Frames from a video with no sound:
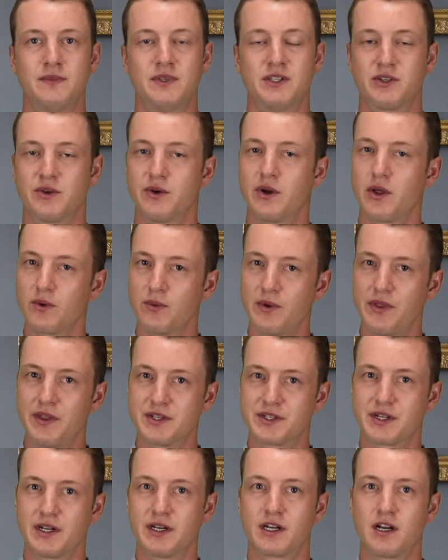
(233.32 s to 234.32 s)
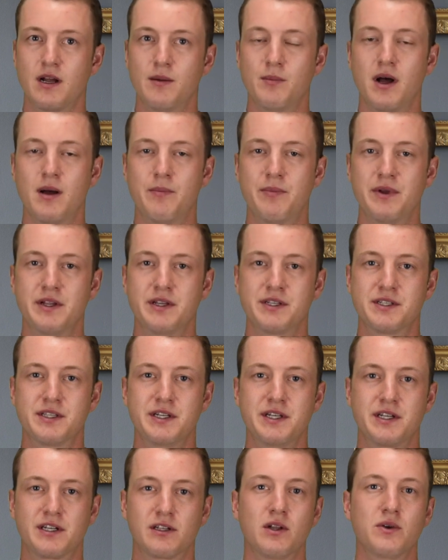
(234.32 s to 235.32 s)
So another one that's going to come up is
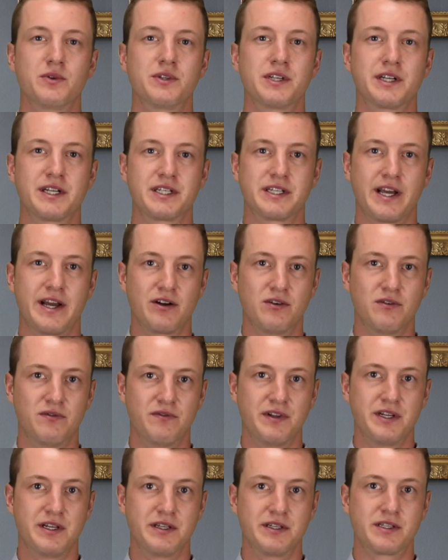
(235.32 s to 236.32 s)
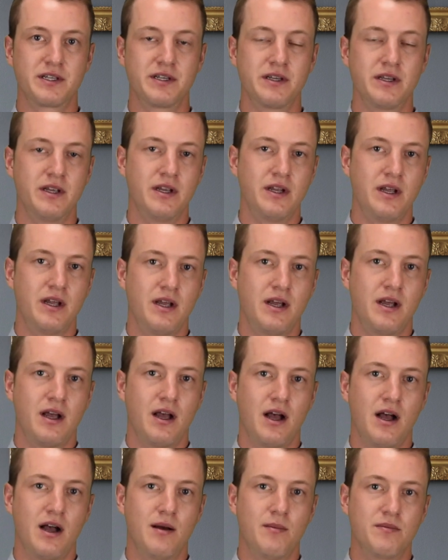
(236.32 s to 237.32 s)
the closing and title fees.
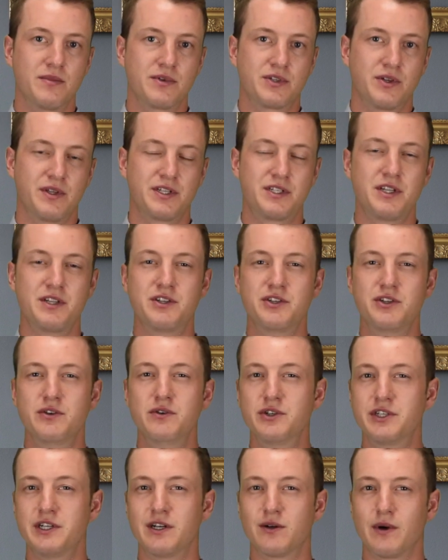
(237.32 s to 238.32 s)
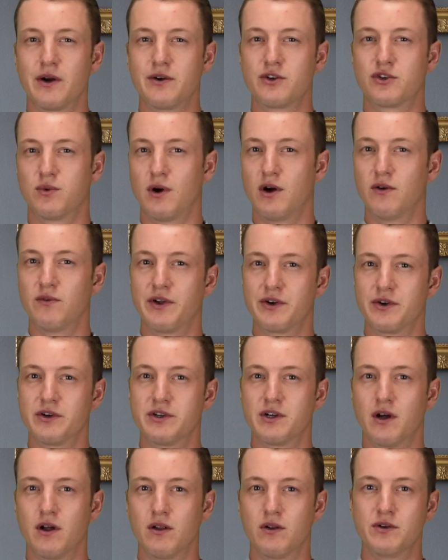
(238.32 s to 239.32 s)
So this is usually around
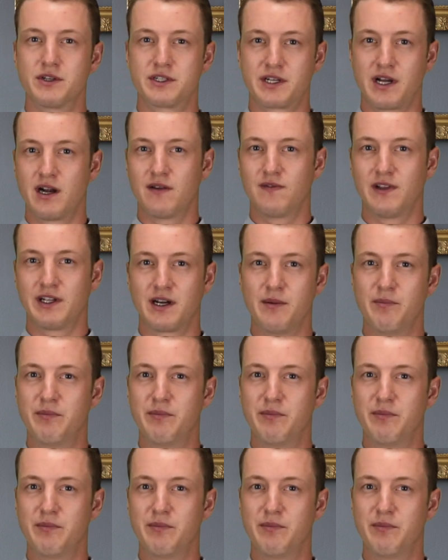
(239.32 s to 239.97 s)
$1,200, kind of like a